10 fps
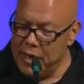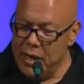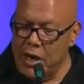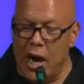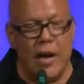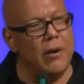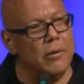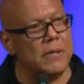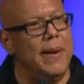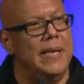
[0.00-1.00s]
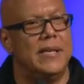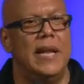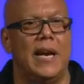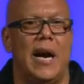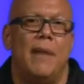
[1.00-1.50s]
God, it was amazing that
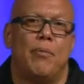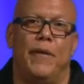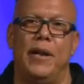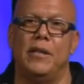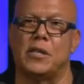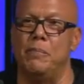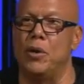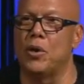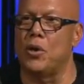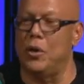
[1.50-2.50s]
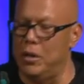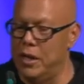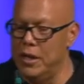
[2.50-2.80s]
God provided this miracle